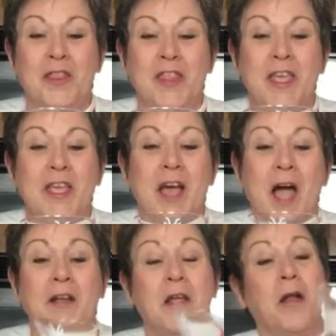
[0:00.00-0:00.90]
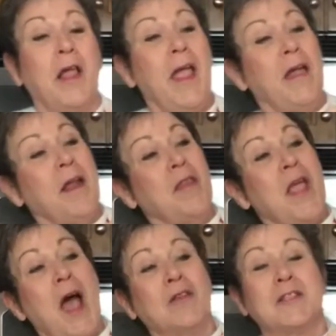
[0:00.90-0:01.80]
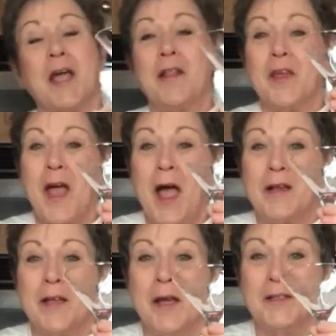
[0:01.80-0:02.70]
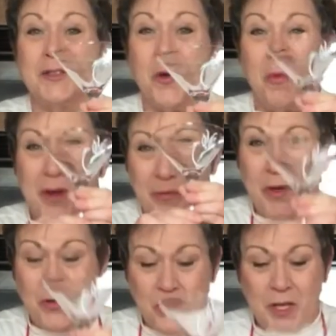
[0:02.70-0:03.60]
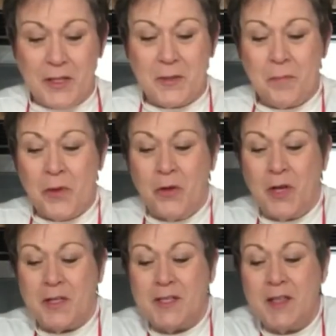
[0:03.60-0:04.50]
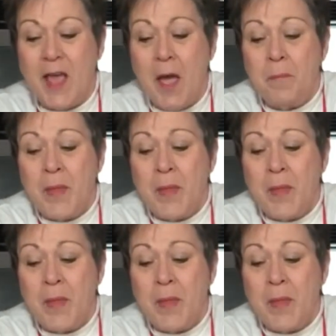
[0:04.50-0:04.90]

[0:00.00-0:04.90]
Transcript: the cocktail and on the outside of the cocktail. So when we do this, you get to see that.